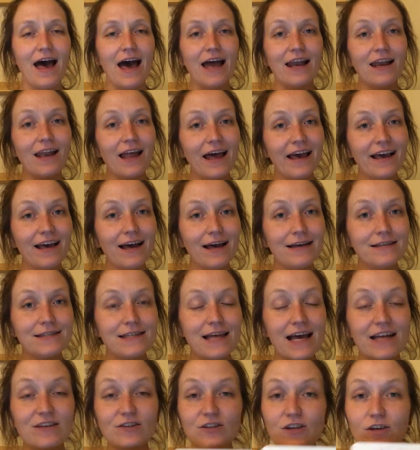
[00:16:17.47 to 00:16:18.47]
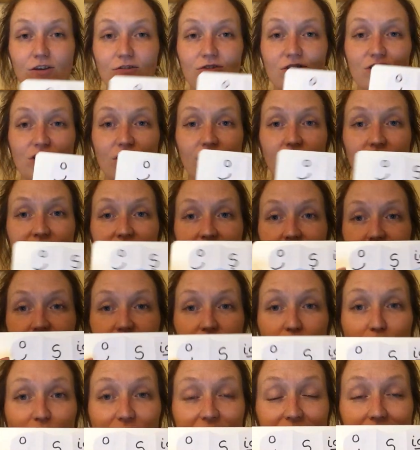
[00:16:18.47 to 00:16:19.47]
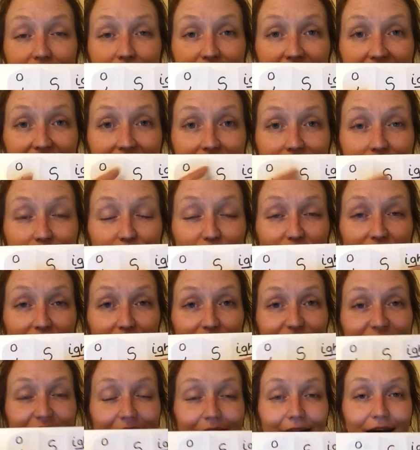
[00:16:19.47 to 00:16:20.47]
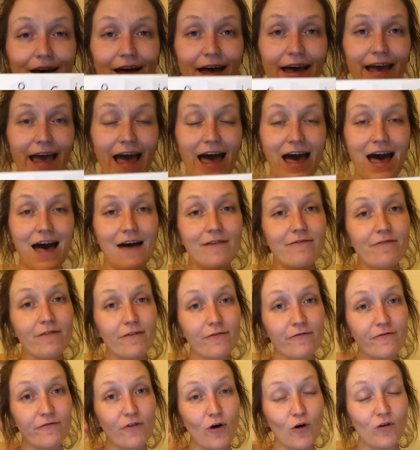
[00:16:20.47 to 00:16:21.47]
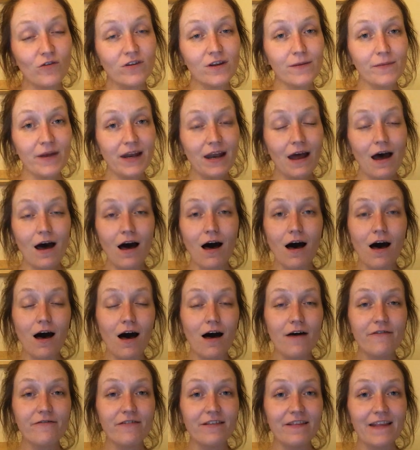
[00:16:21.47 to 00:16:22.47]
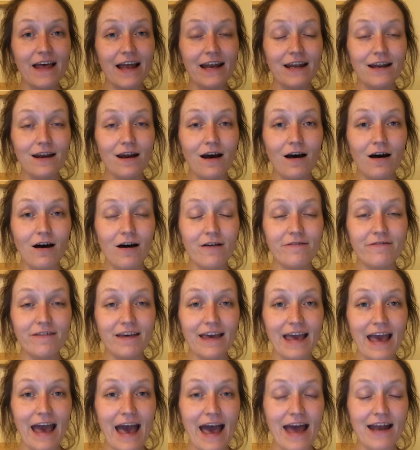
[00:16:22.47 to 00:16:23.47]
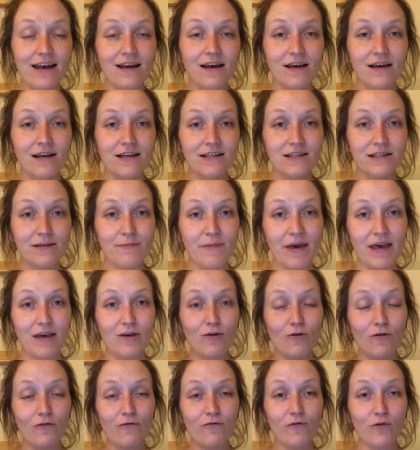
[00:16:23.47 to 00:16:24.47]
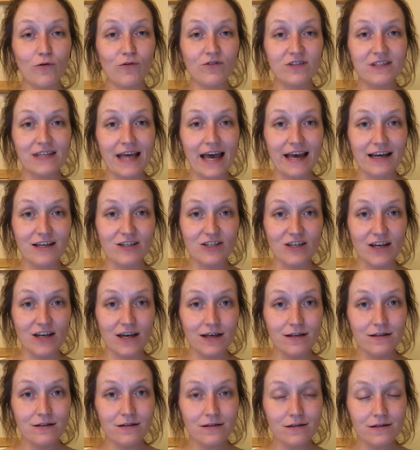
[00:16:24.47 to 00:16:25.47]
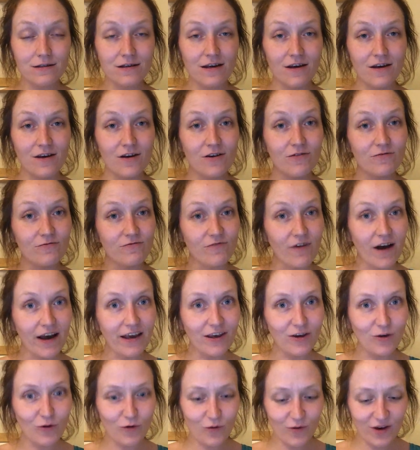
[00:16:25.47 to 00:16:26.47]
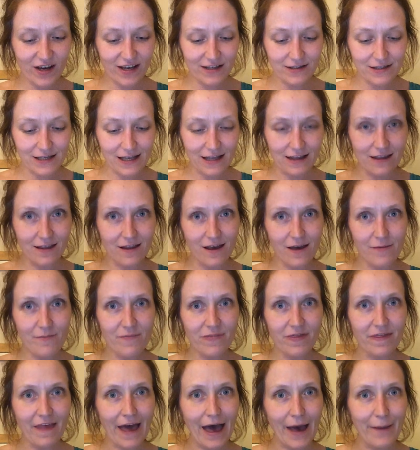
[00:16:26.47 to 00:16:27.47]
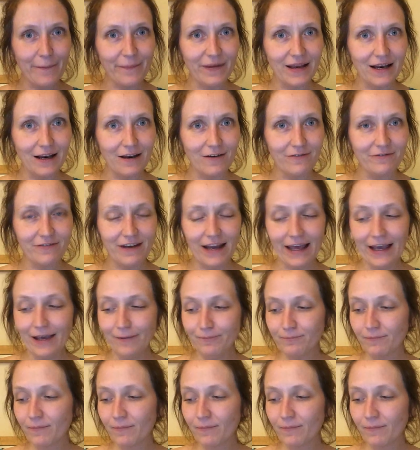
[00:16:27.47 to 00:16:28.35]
And like I said, you choose. If you want to make some worms like I have, fold them in half and then in half again to make your 4 sections. Write your words in them. That would be lovely.